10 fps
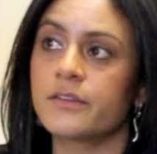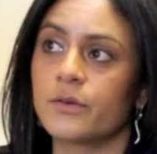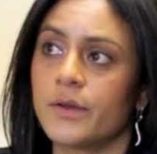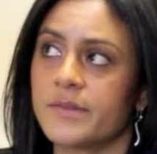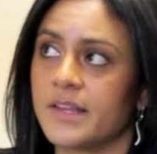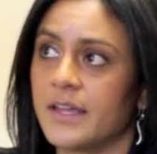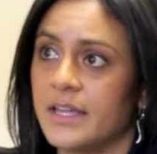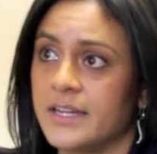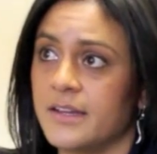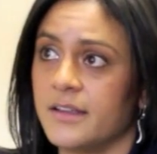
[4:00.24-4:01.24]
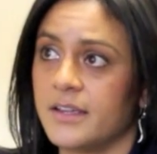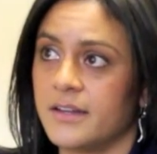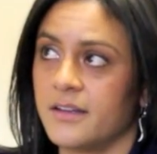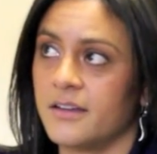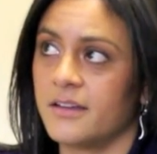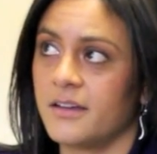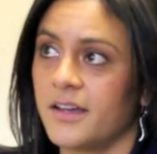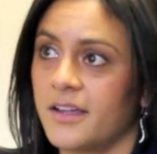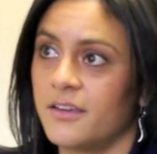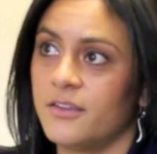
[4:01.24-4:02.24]
So I was
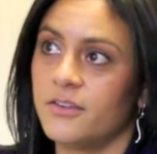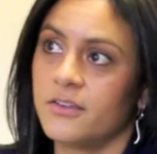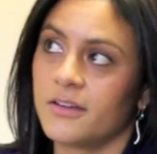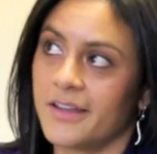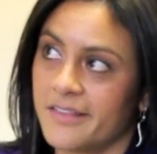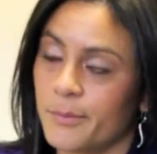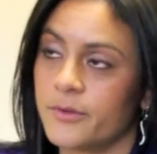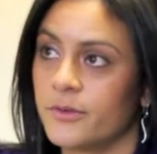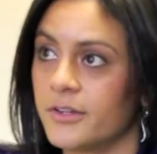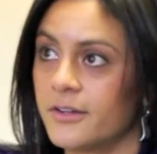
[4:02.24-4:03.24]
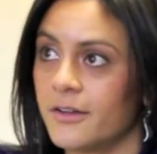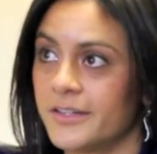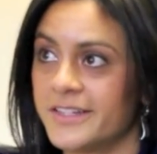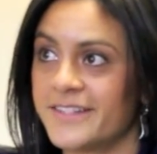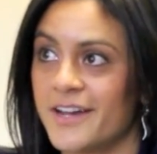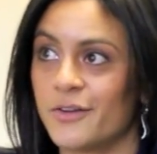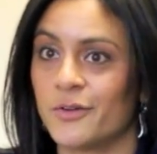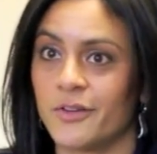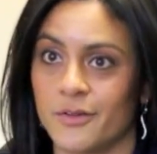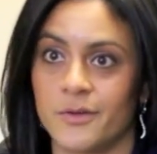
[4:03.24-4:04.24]
I suppose you could call it a
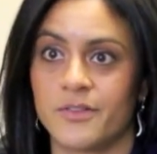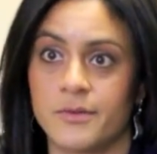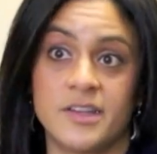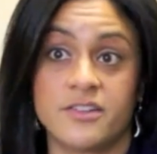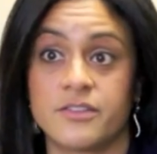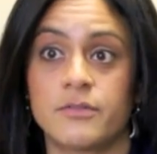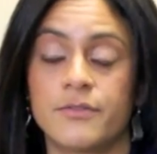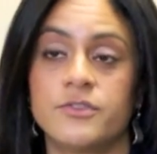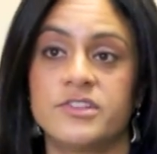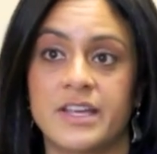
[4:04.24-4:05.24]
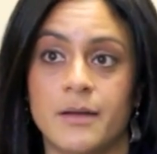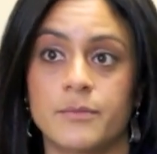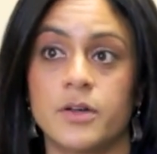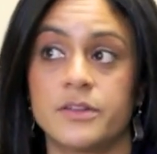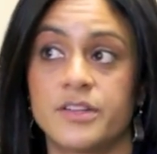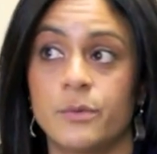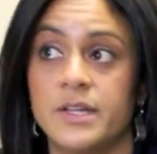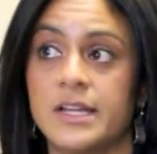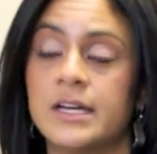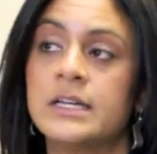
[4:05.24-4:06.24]
town, although it's really just a refugee camp called
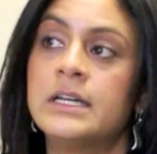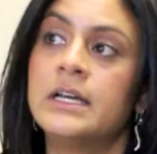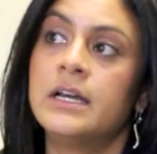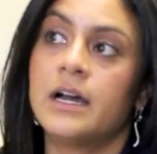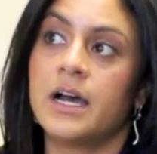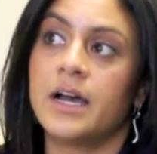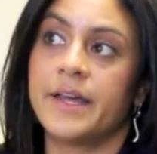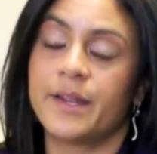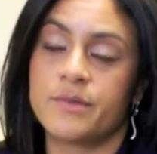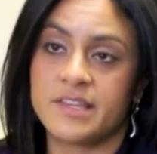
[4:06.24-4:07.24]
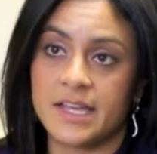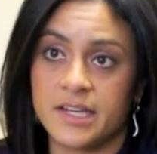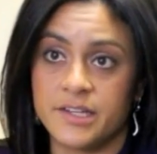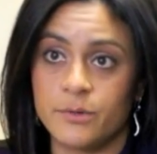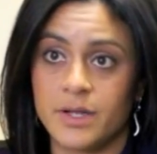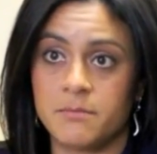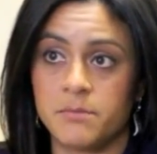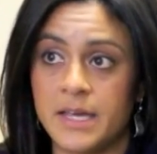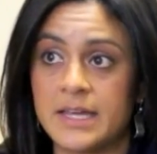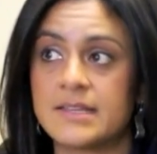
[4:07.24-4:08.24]
Tawila. And I was staying at a UN
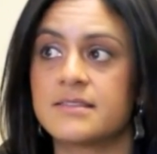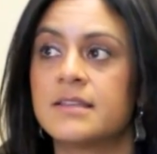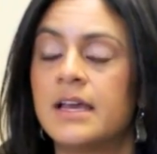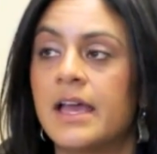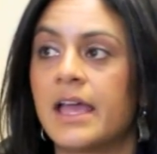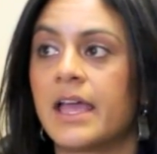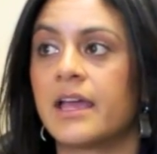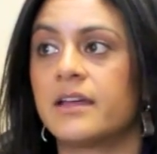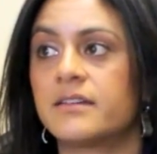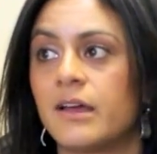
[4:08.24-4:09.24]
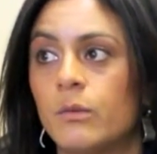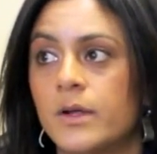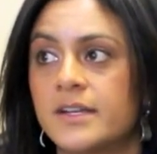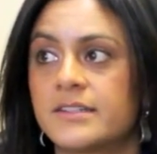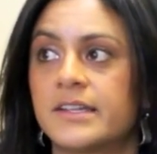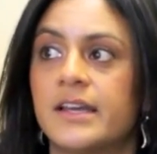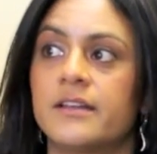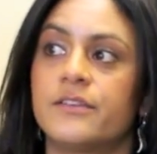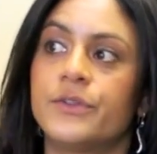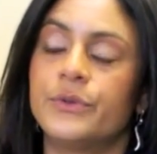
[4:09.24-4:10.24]
base. And I wanted to
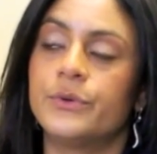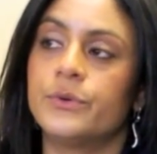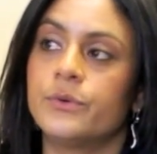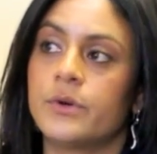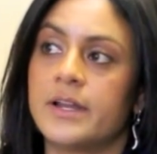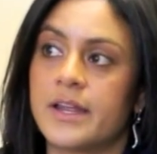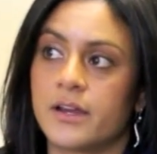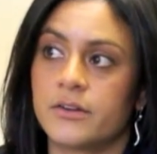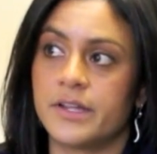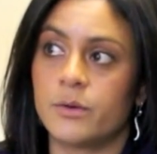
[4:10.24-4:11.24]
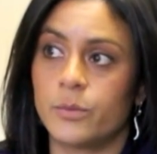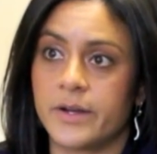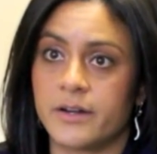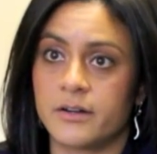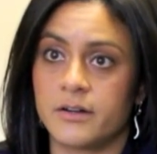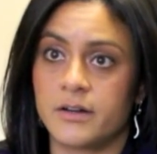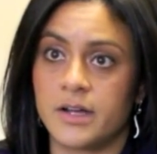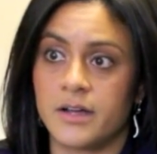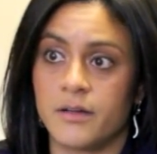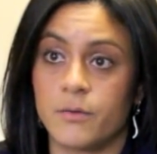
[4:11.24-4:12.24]
get to an area where
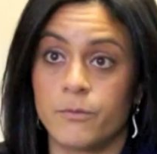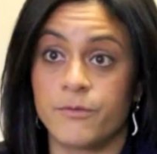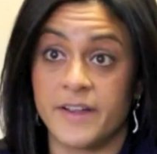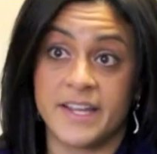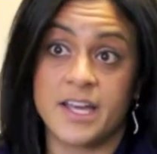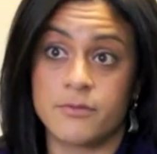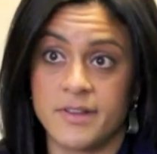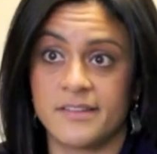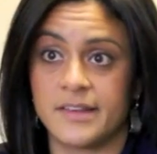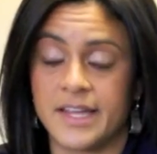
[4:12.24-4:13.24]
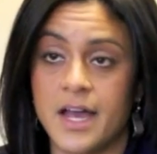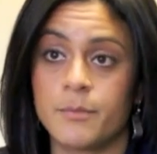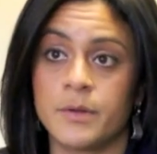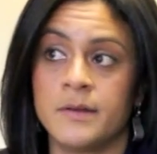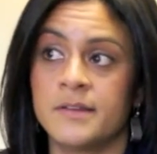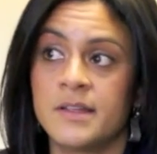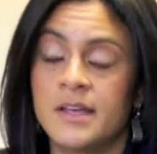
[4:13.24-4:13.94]
fighting had recently happened.